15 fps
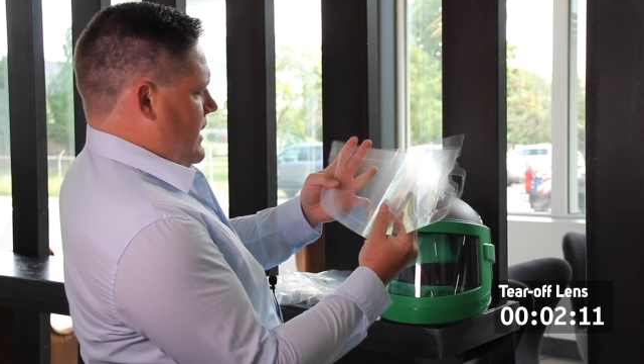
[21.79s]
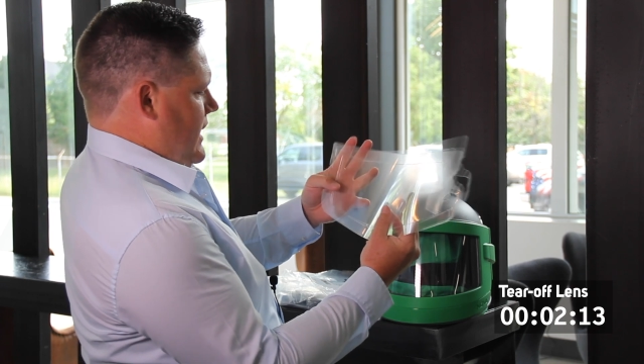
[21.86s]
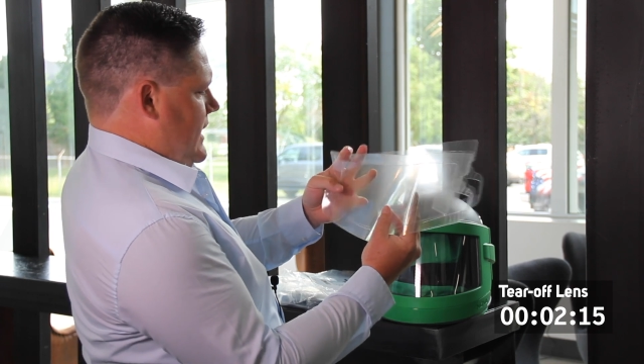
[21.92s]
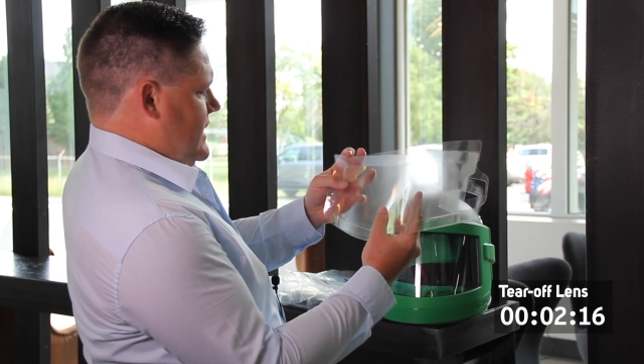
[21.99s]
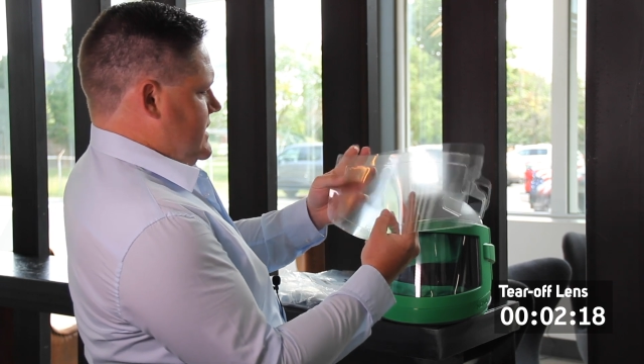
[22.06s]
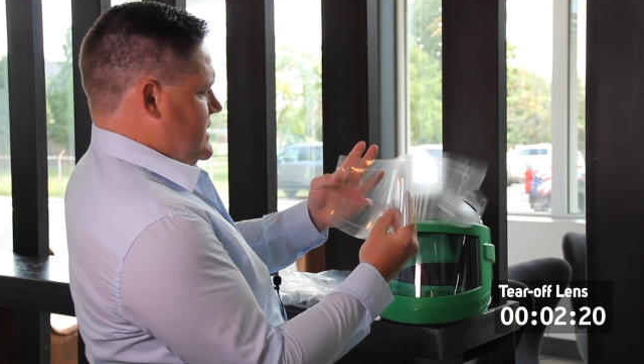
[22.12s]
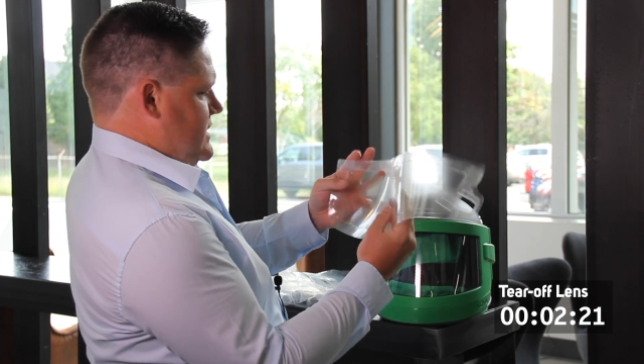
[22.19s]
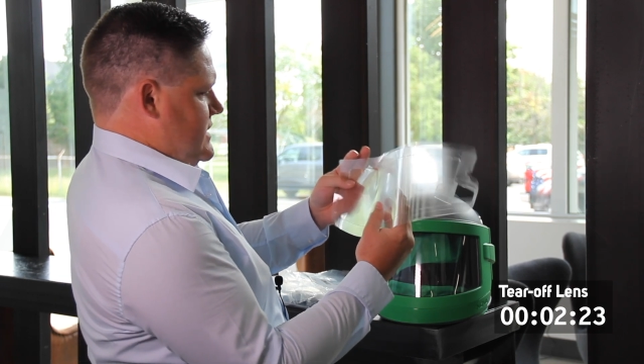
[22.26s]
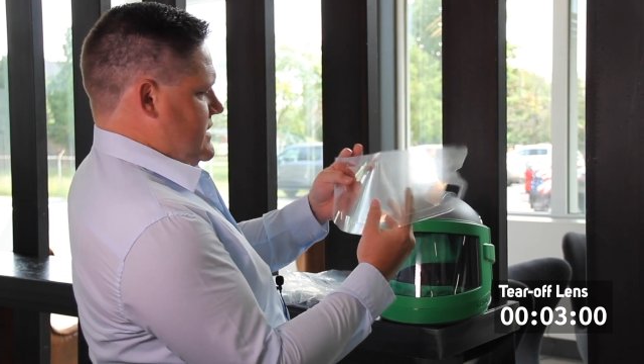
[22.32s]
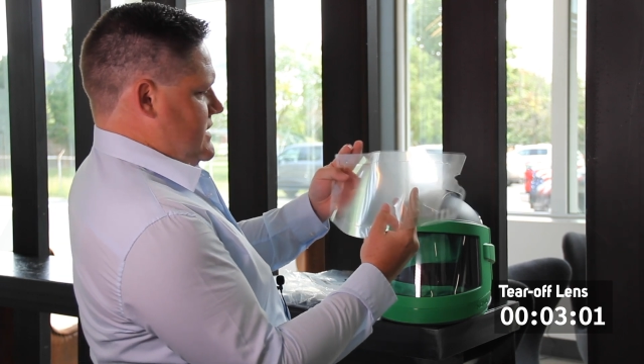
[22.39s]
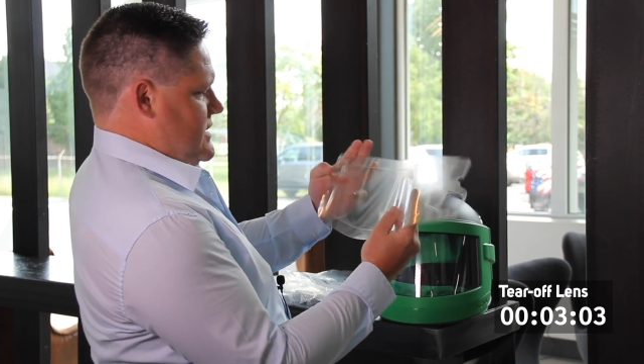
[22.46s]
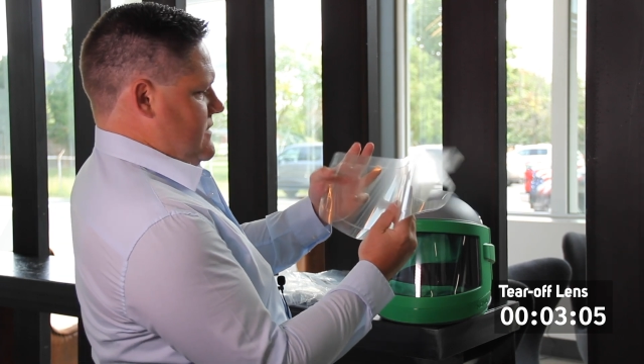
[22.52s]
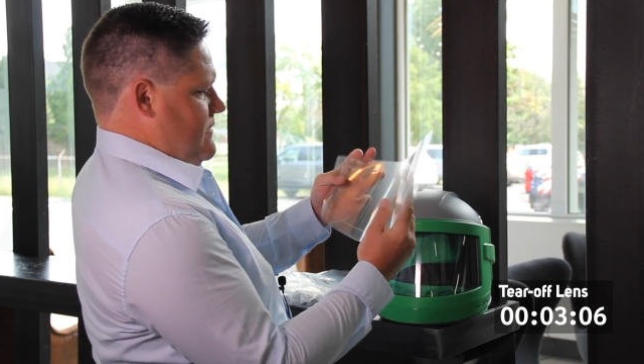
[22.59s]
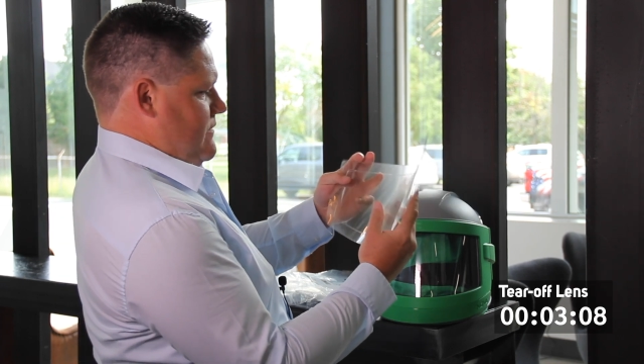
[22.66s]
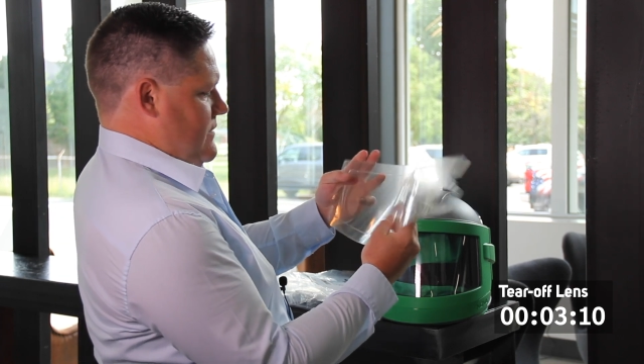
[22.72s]

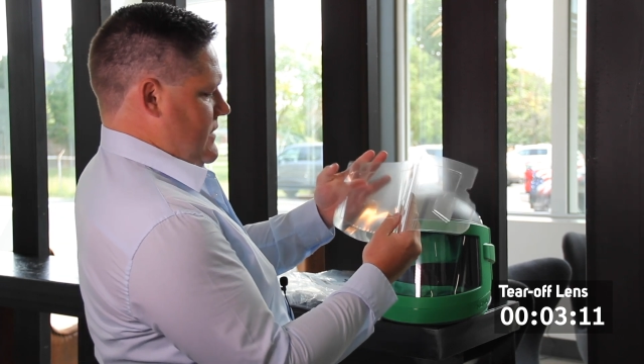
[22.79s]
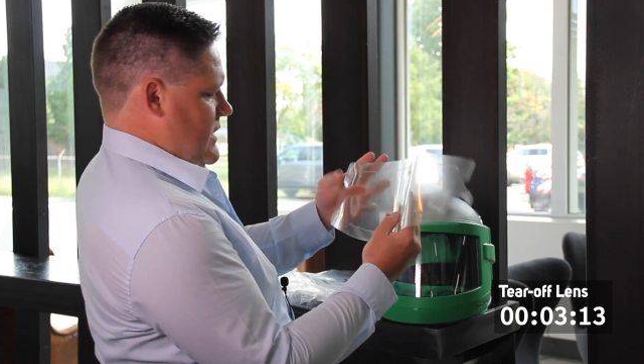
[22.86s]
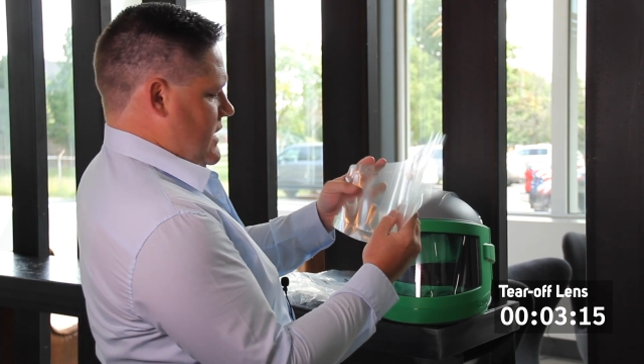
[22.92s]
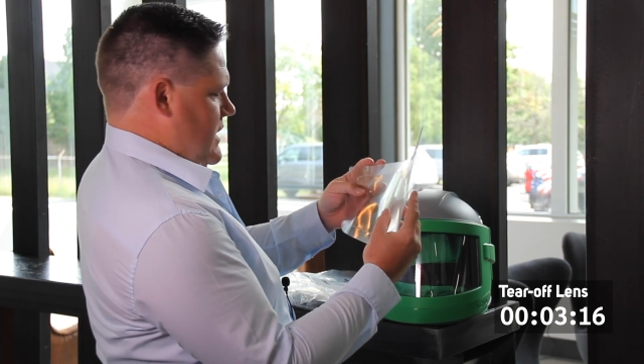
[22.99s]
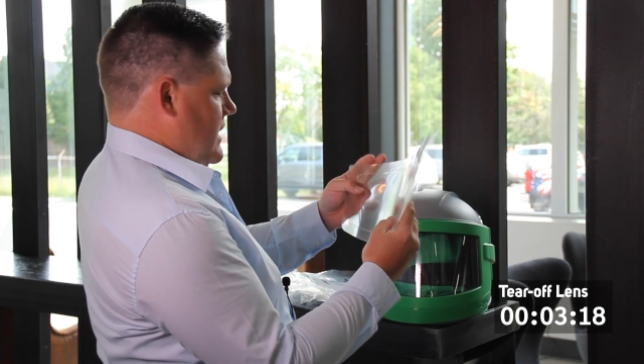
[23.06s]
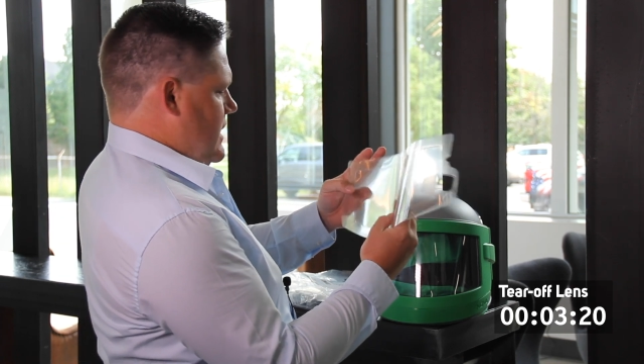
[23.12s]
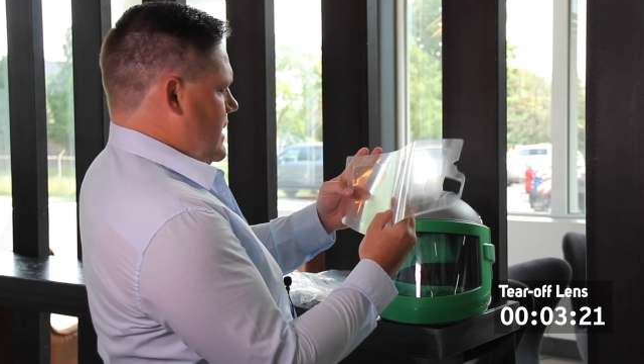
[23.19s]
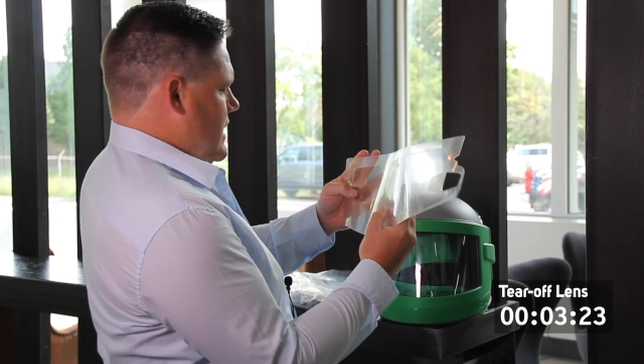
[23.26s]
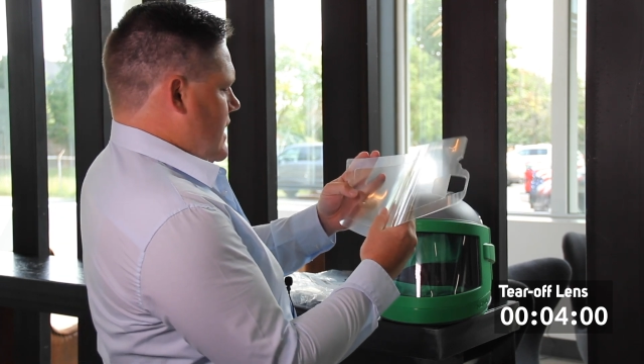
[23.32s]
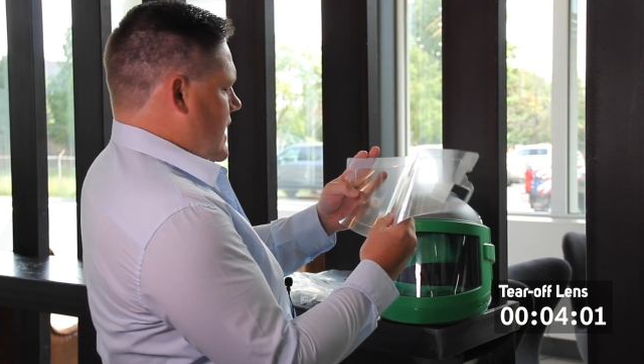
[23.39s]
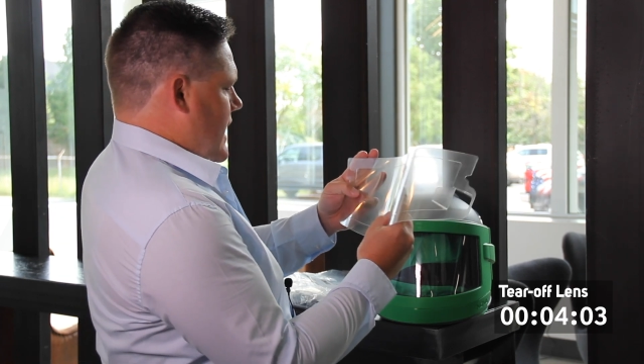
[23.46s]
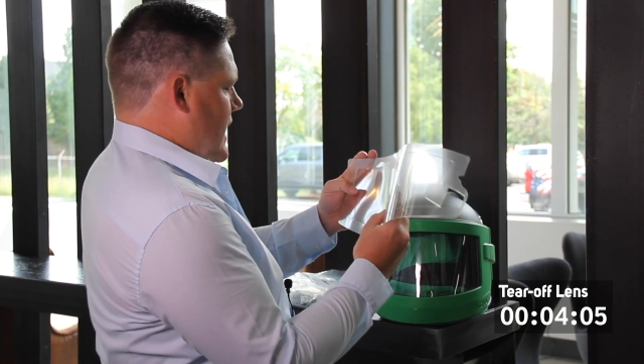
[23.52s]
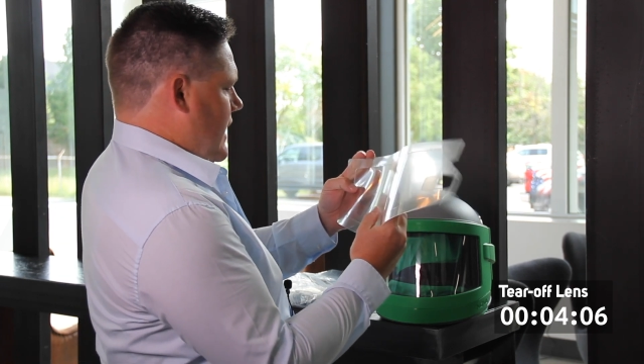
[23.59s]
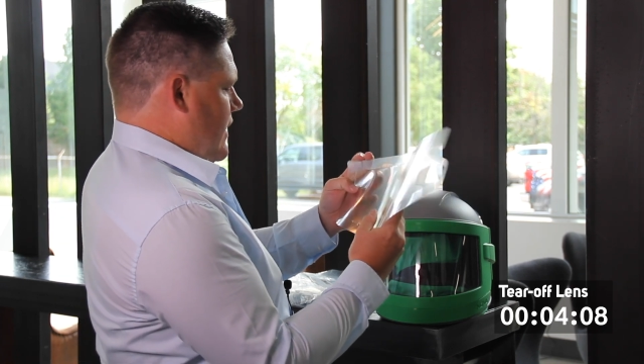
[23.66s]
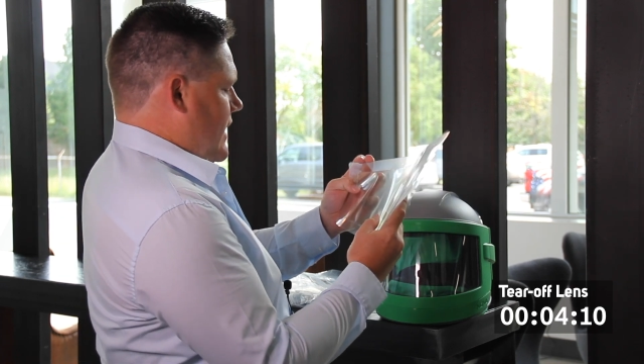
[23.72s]
lenses
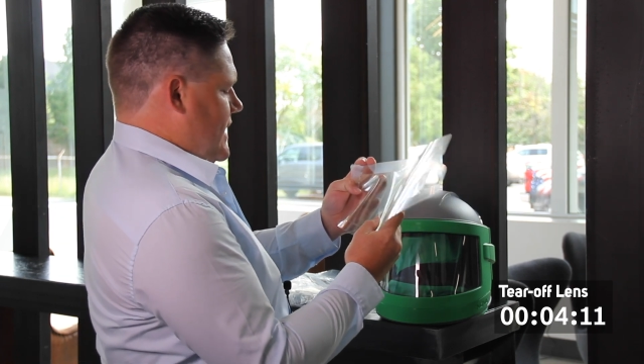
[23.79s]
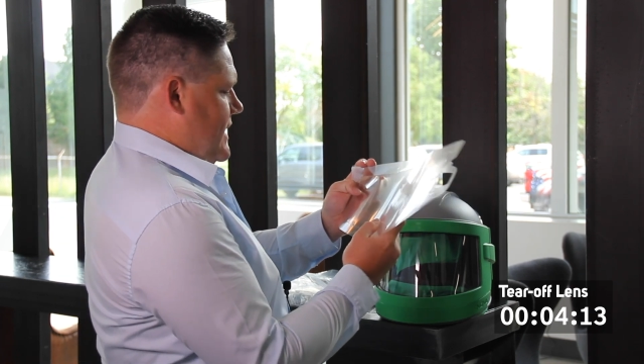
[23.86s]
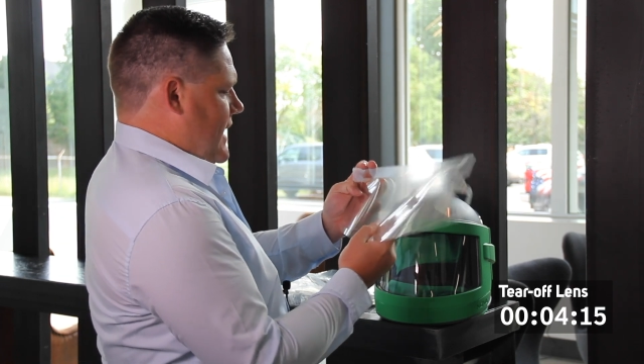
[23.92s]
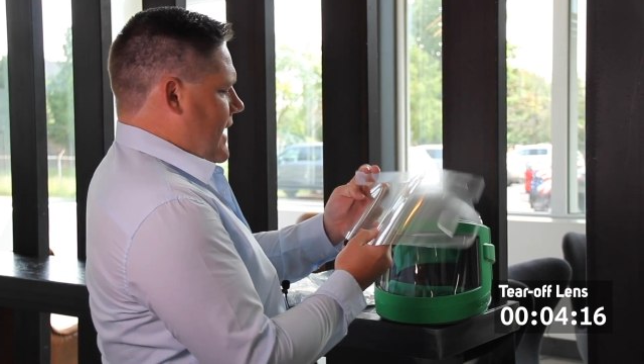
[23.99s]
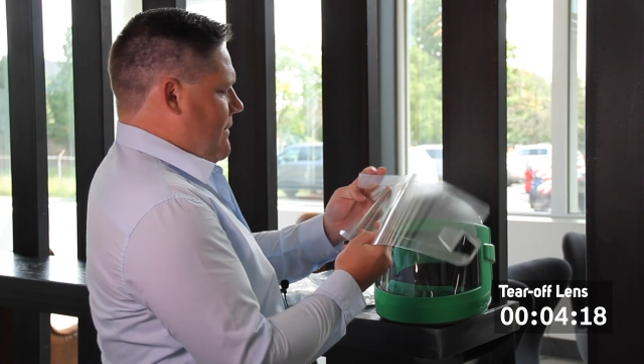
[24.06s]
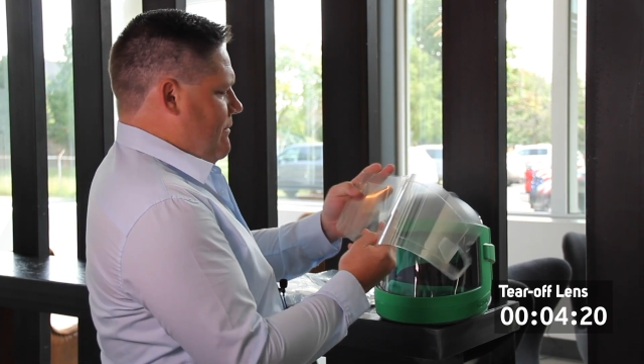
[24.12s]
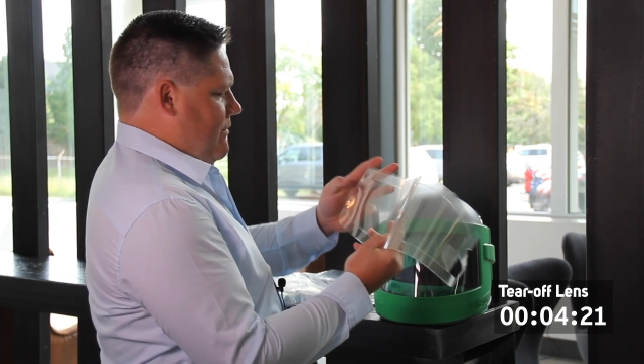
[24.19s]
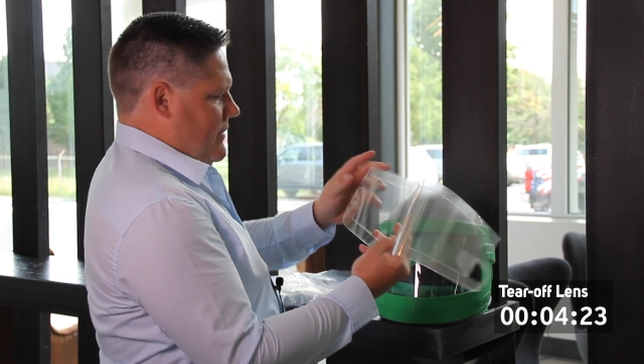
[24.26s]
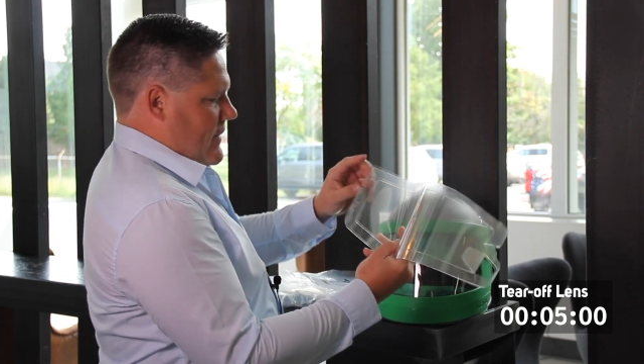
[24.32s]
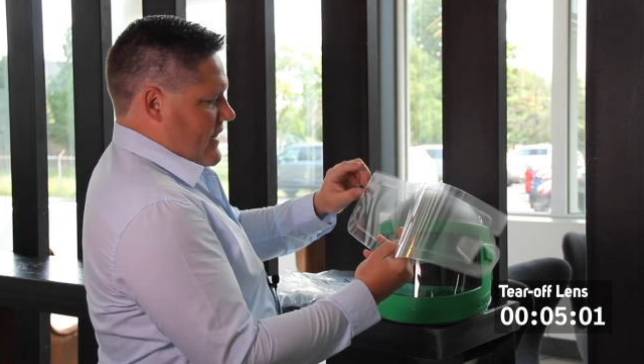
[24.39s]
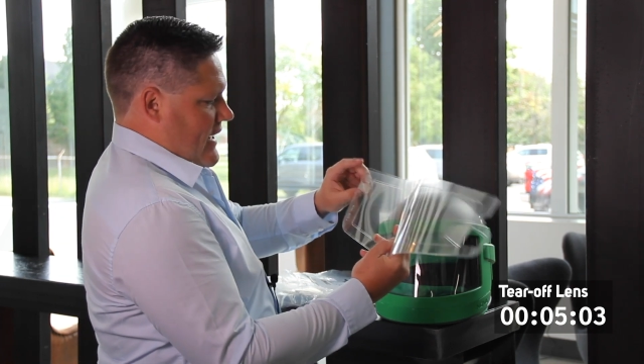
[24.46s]
are lined up.